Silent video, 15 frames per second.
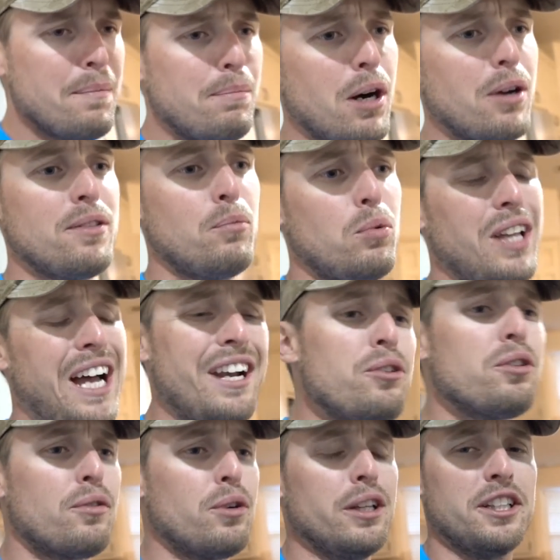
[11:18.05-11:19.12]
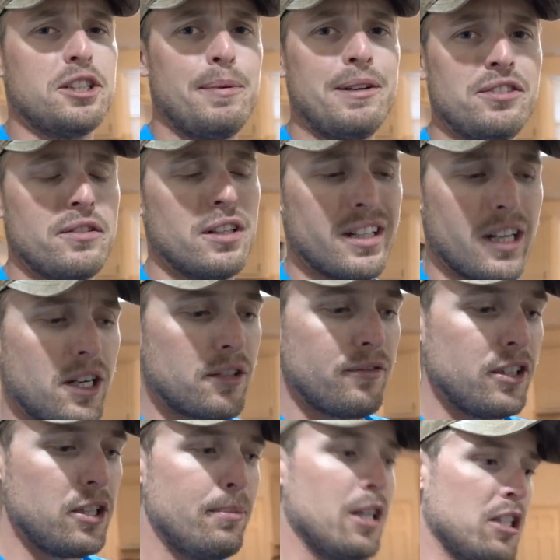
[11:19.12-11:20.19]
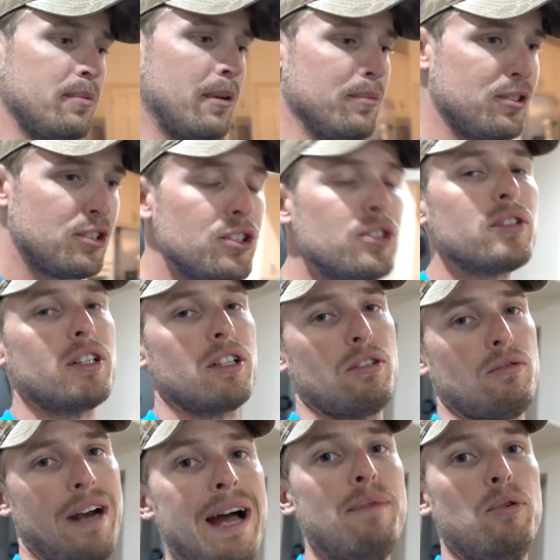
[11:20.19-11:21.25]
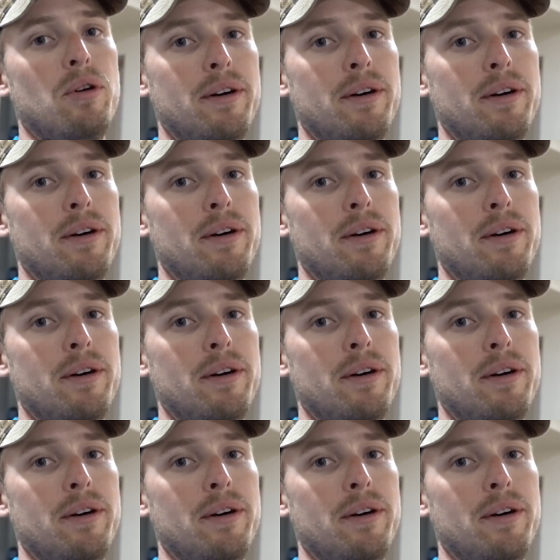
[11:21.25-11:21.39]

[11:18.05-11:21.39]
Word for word: But I know they're really expensive. They're like a hundred fifty bucks, but I'm still gonna grab